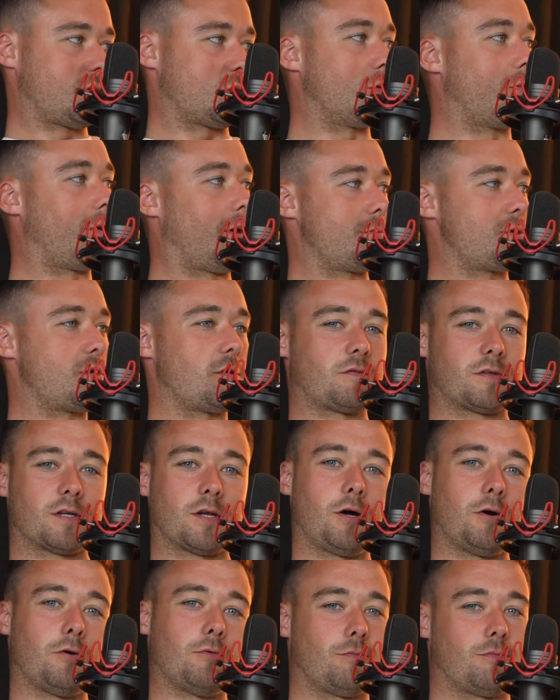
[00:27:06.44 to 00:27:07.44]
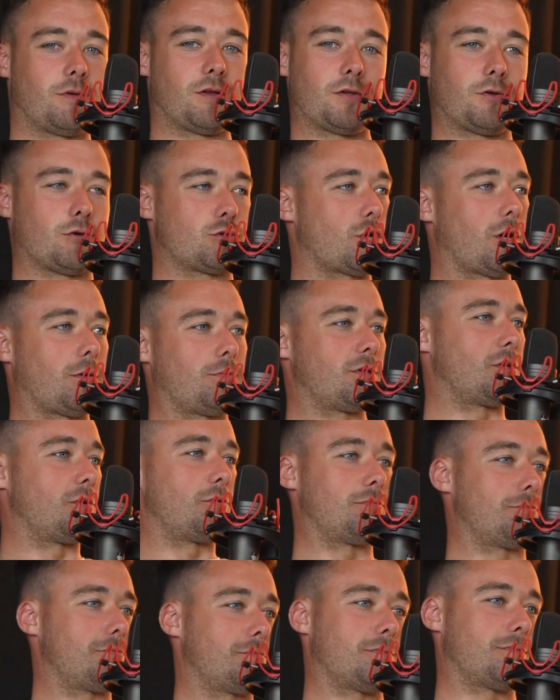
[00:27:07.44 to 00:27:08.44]
Sometimes you have to go in your job,
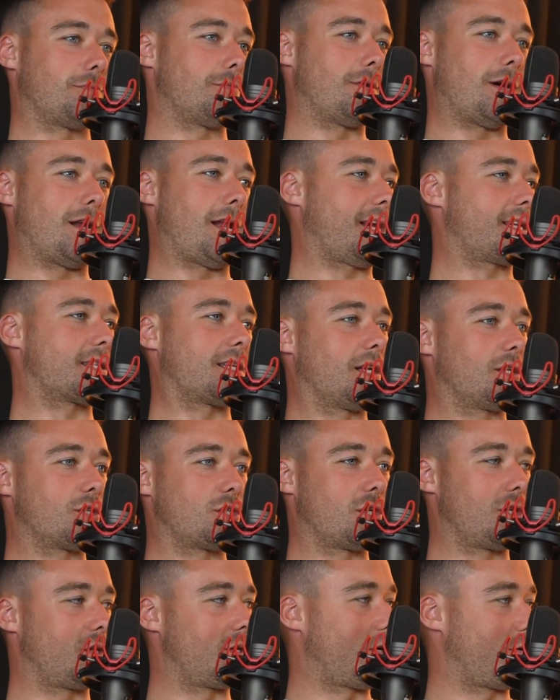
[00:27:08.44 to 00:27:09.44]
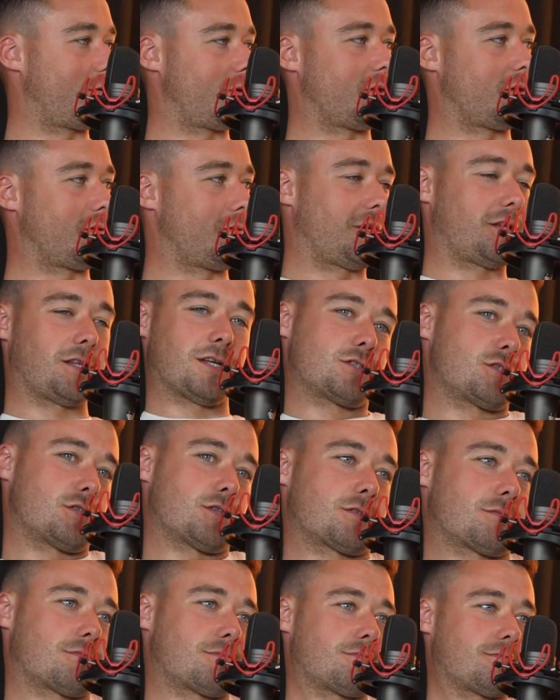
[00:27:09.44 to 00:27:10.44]
do an Excel sheet you don't want to do. Like that's
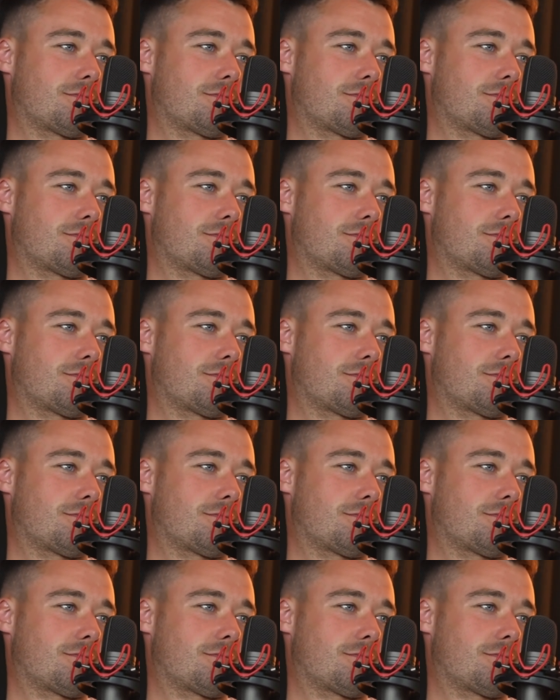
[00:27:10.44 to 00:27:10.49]
just.